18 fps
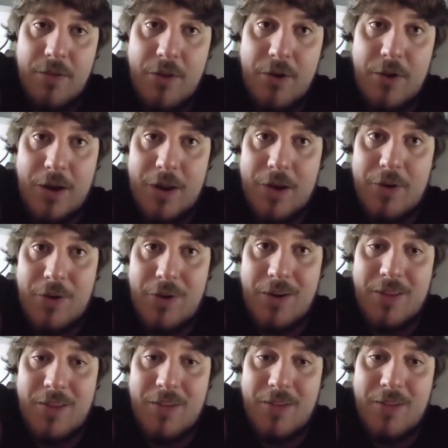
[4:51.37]
their
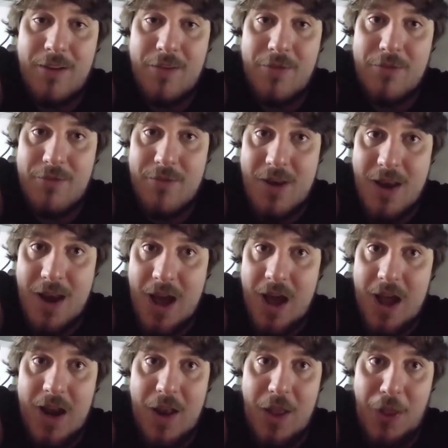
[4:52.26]
ignorance of
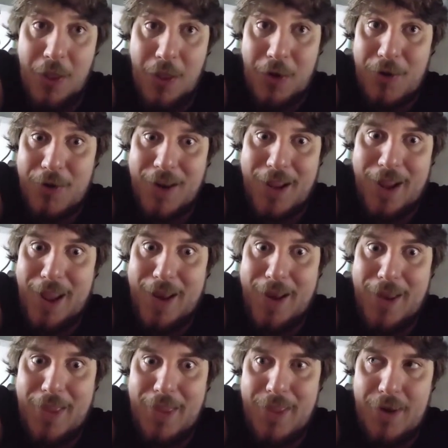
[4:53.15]
not learning
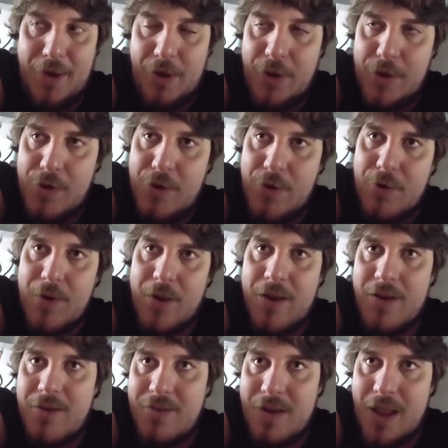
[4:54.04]
anything new,
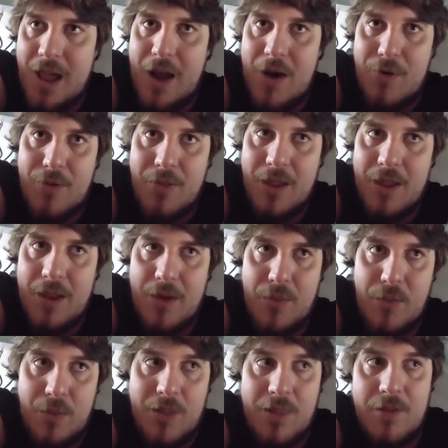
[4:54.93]
and now they
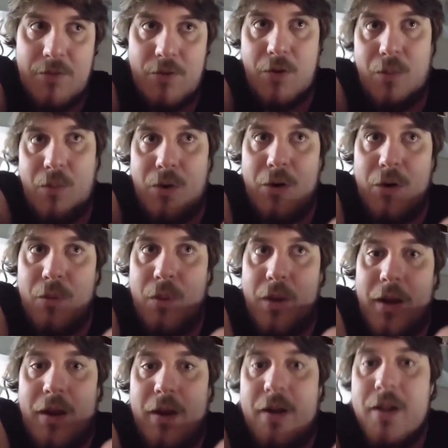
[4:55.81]
we live in a world
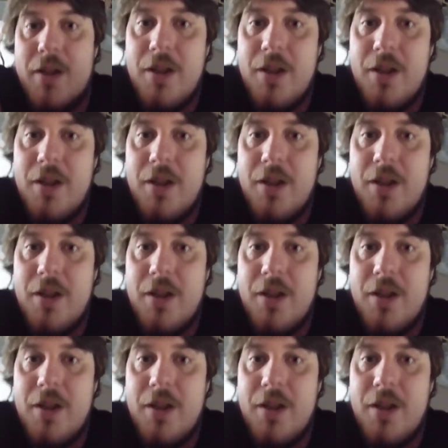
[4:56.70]
where,